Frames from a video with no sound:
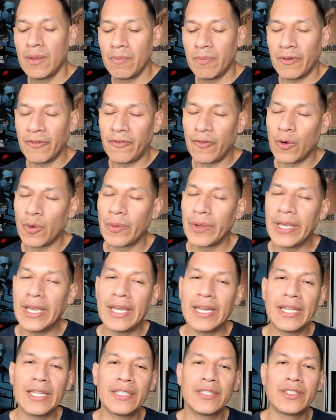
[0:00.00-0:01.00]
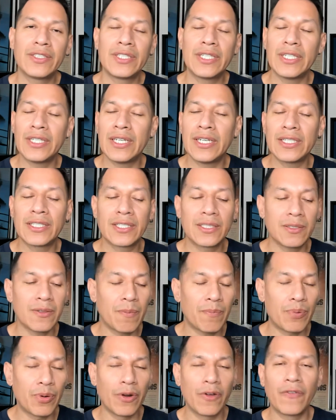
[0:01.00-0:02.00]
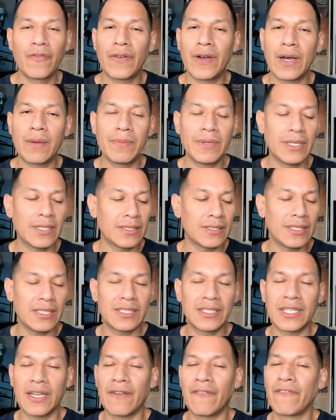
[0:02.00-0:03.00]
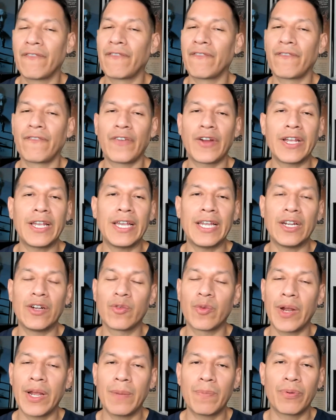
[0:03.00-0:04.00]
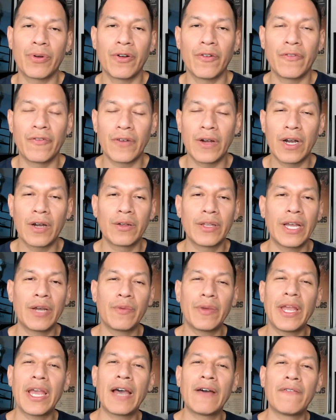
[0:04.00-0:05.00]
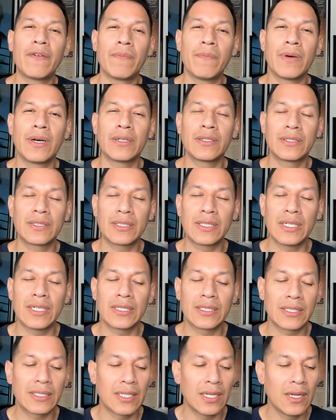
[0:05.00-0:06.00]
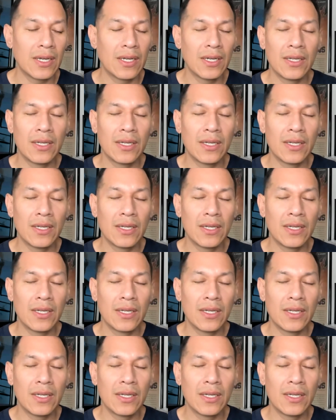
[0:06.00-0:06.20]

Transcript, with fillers: before we get into this profile, because it's a freaking great profile that we have amongst us,